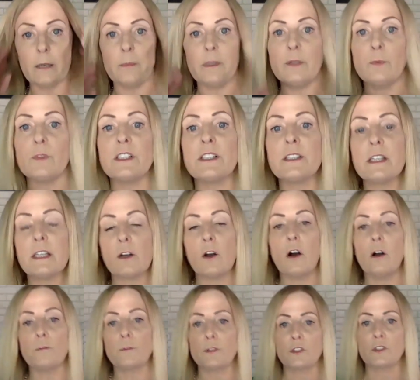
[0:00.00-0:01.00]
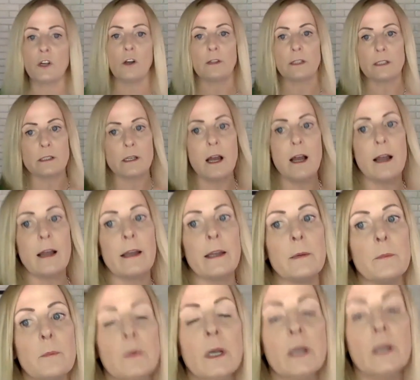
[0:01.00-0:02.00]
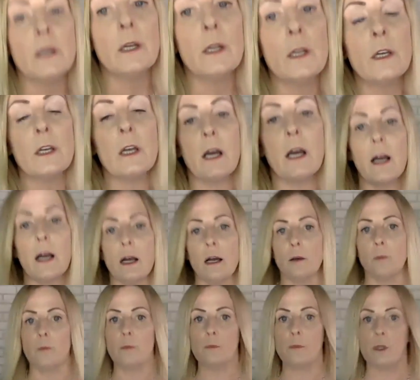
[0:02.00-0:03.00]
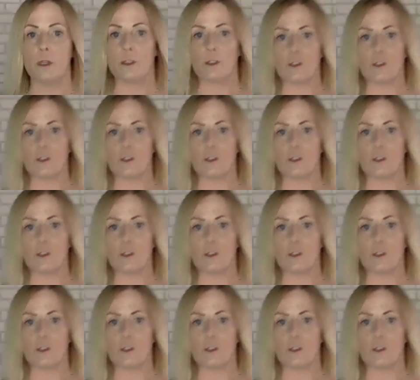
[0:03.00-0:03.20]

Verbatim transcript: I mean, we see golfers all the time um,